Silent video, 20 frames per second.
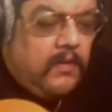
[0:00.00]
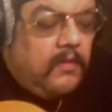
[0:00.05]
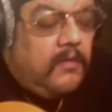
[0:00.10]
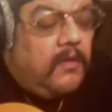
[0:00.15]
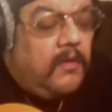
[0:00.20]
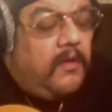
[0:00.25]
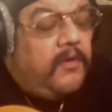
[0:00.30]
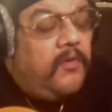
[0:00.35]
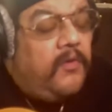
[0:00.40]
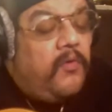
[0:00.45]

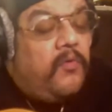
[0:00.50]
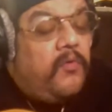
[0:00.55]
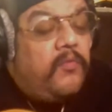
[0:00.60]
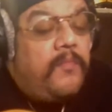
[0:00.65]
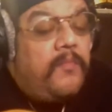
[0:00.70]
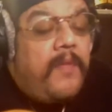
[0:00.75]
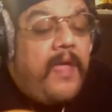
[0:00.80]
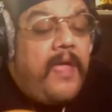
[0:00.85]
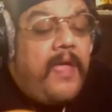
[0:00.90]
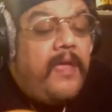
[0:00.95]
An old
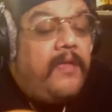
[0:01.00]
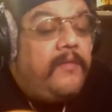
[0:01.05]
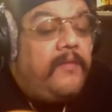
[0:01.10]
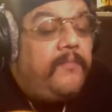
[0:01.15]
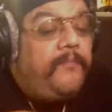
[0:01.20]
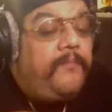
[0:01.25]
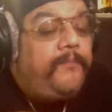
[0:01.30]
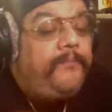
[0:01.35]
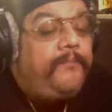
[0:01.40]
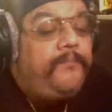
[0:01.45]

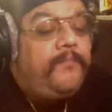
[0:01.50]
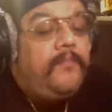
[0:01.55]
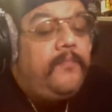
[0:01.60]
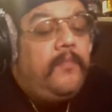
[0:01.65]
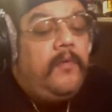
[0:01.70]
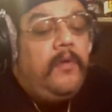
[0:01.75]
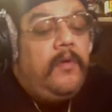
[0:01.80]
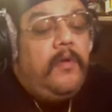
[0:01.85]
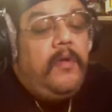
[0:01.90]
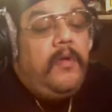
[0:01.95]
man,
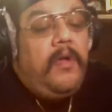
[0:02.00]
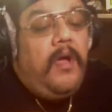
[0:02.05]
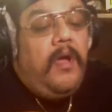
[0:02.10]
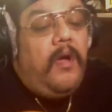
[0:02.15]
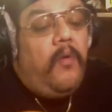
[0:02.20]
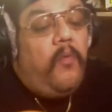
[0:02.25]
I